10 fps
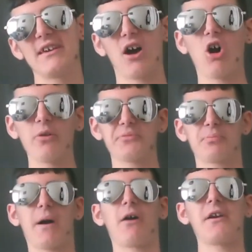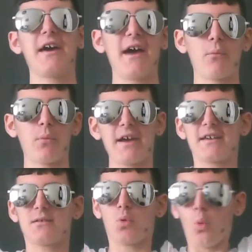hyped about it, aren't we?
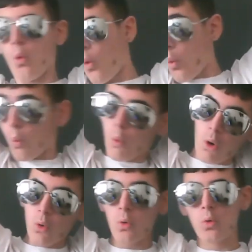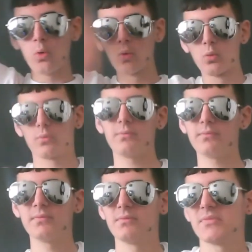Woo!
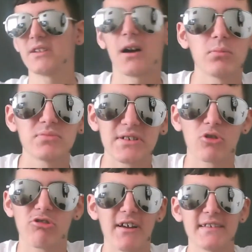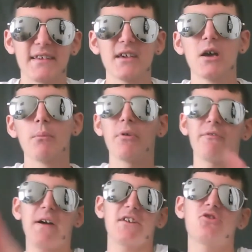Yeah, I'm still crazy. But
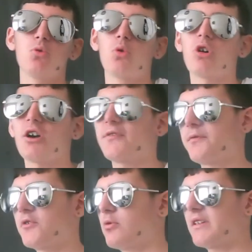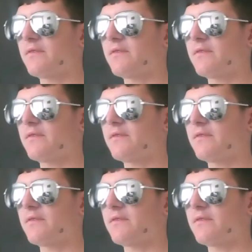thank you all guys for viewing this